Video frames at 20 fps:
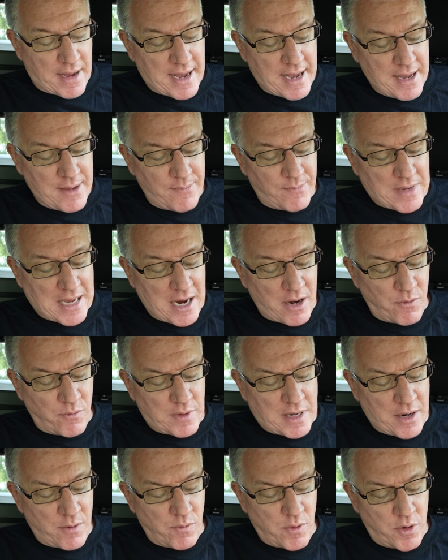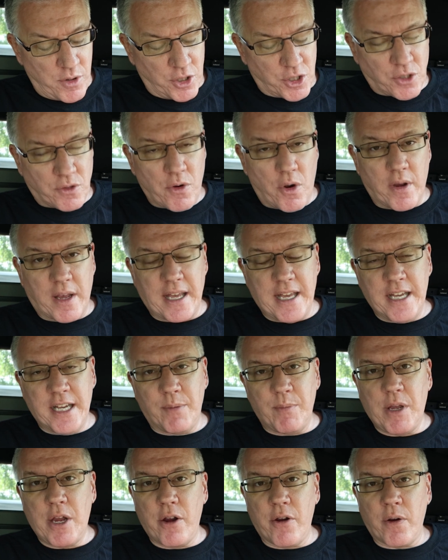I wrote a stroke
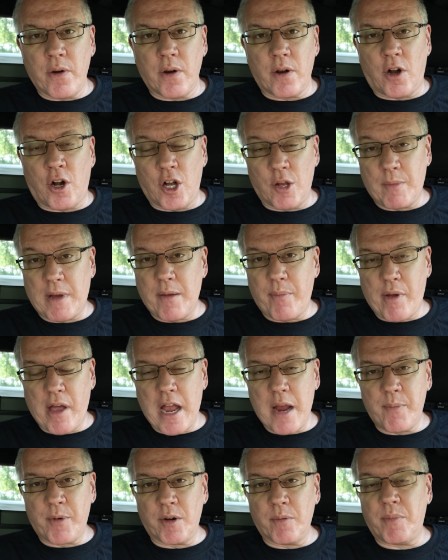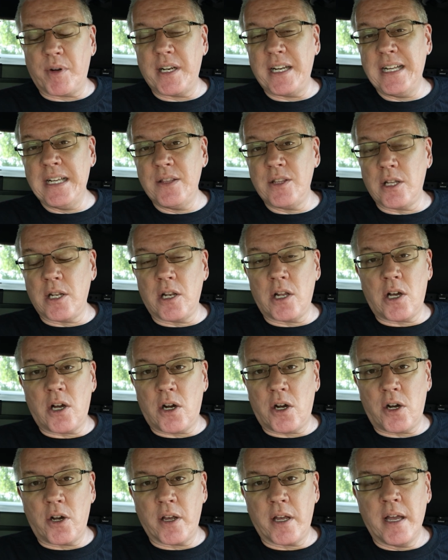M here on my paper, but in the
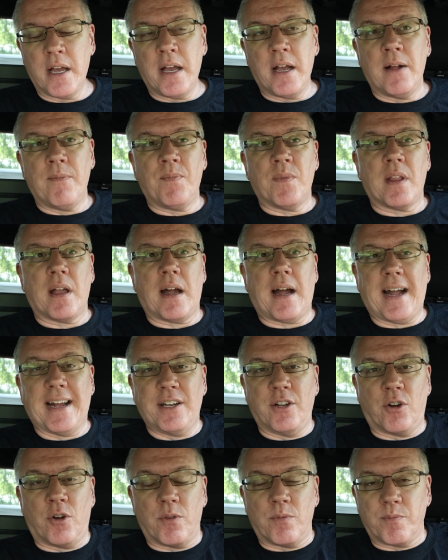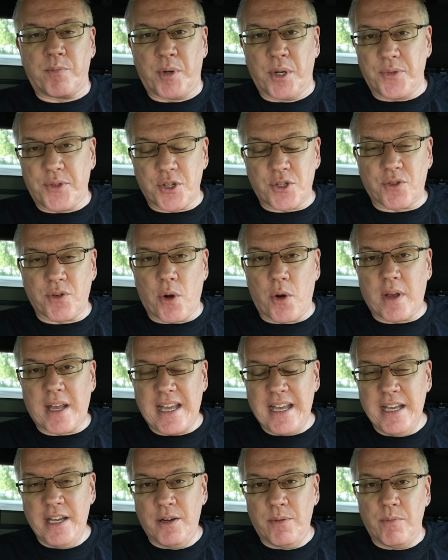log, I don't put the
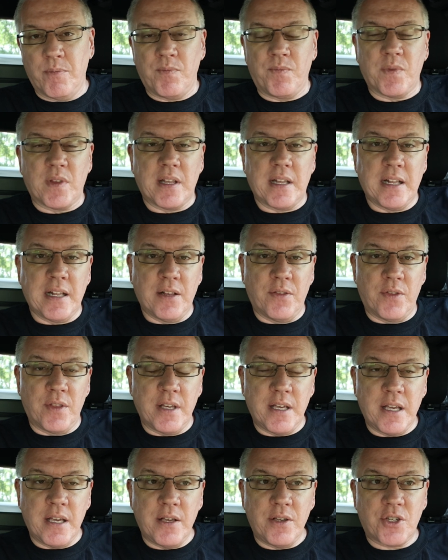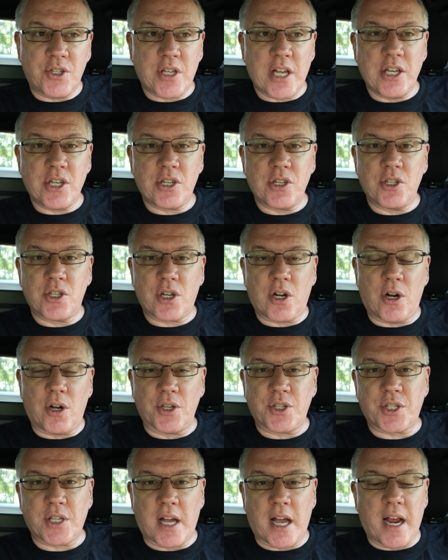stroke M in the station's
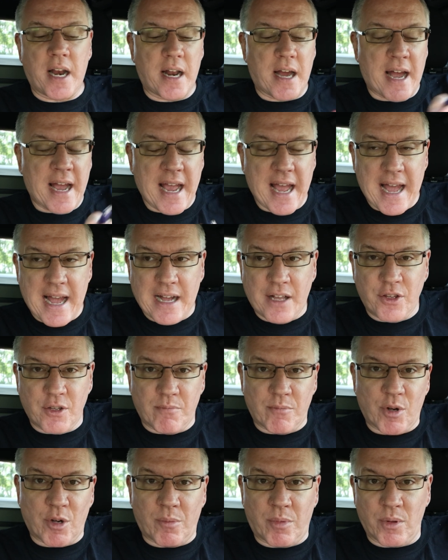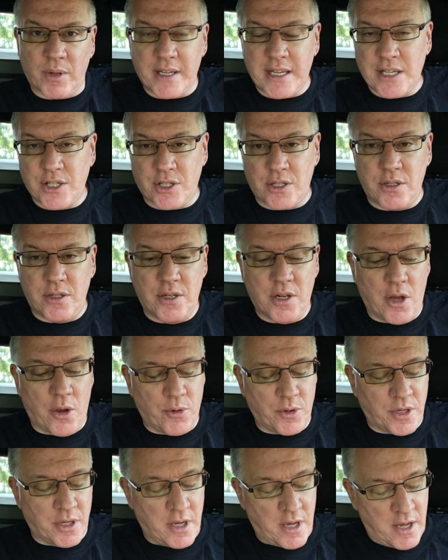call sign. I add the mobile as a
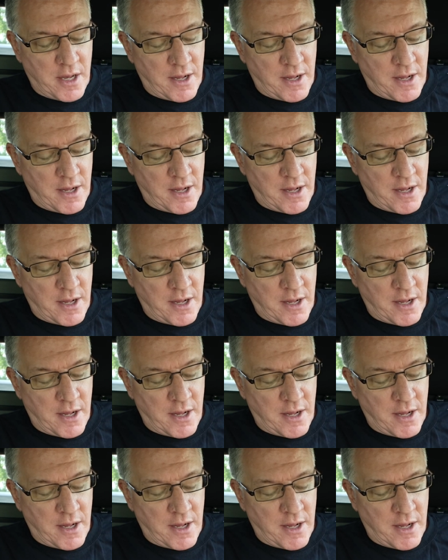note.